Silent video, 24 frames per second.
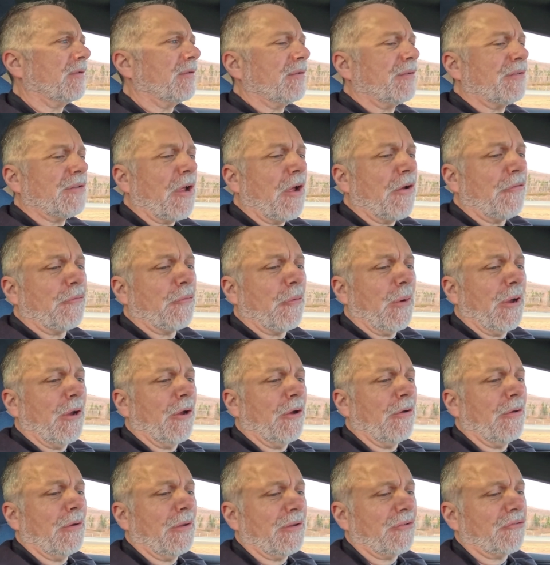
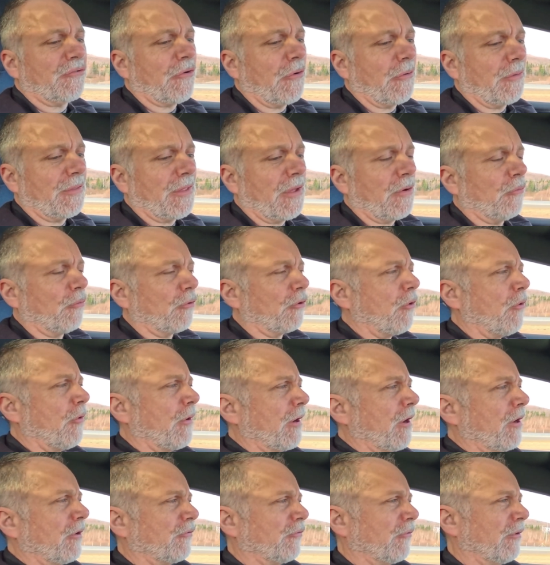software is showing that we're going
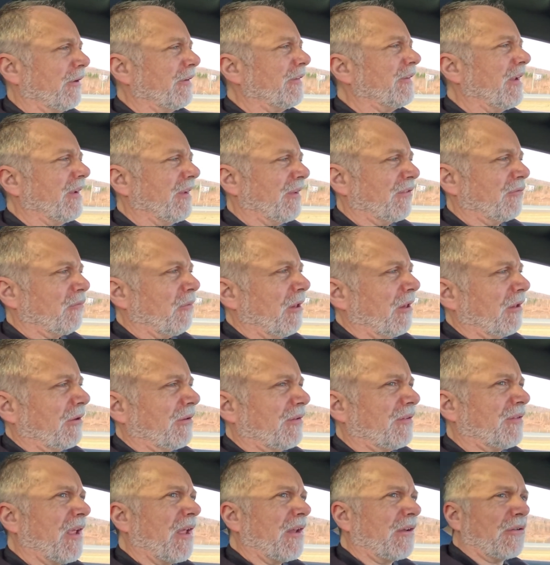110 as well,
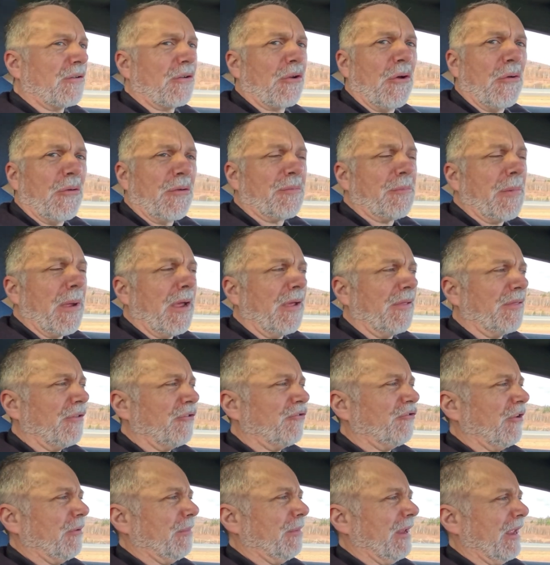because that goes by the
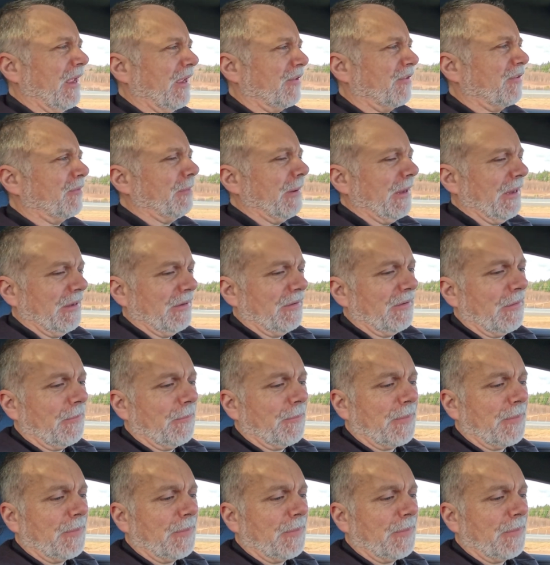GPS speed.